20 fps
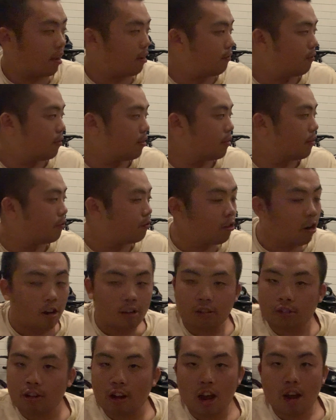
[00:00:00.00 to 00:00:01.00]
for the
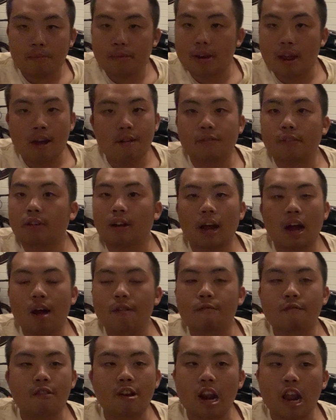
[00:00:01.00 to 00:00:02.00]
first time in ever. Like,
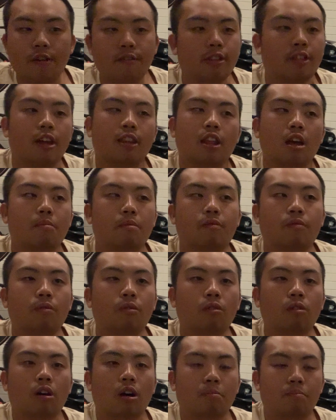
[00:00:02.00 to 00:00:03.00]
I've never done that
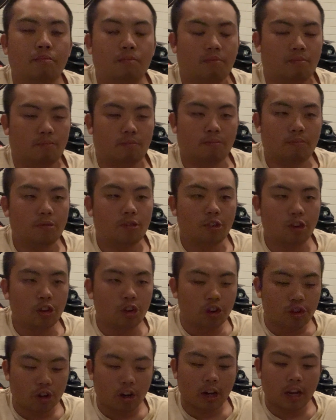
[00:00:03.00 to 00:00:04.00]
before. I'm
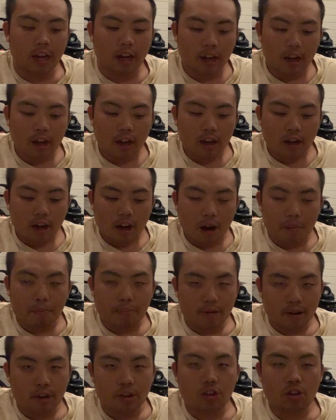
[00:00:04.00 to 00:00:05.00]
usually a
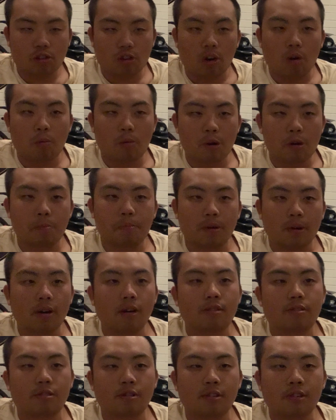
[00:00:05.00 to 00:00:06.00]
pretty strong-willed
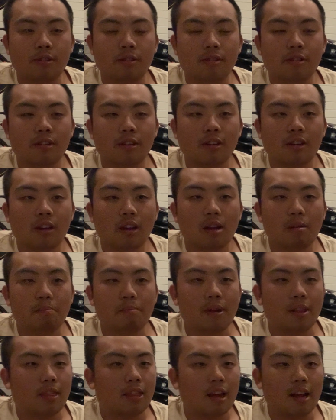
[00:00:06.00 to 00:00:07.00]
person,
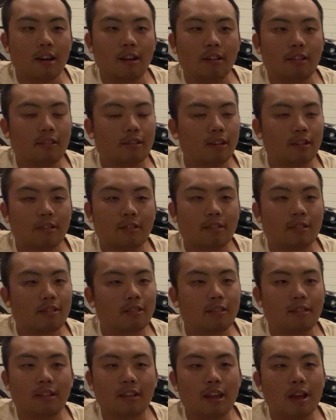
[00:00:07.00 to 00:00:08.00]
but then just
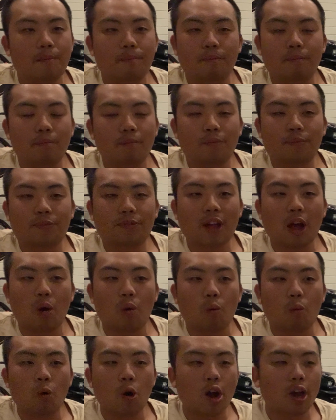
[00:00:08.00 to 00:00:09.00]
it
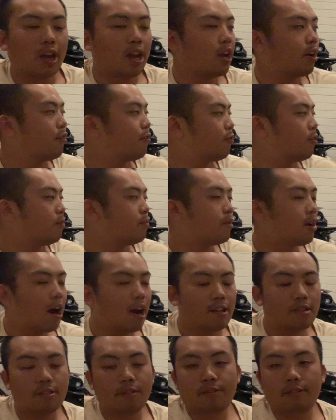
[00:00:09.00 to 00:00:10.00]
that working from
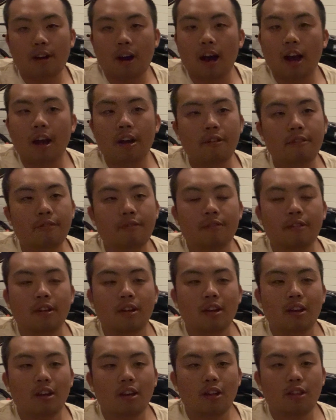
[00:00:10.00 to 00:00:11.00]
nine to five,
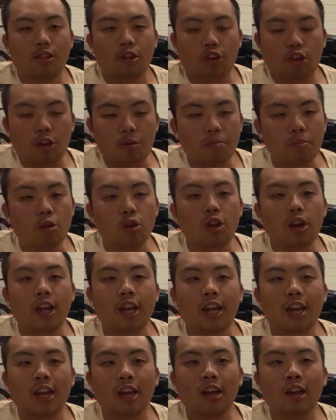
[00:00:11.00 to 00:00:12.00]
the
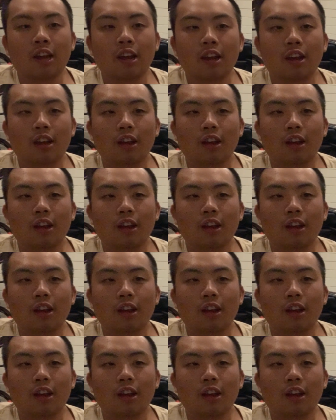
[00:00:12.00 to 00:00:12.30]
commuting,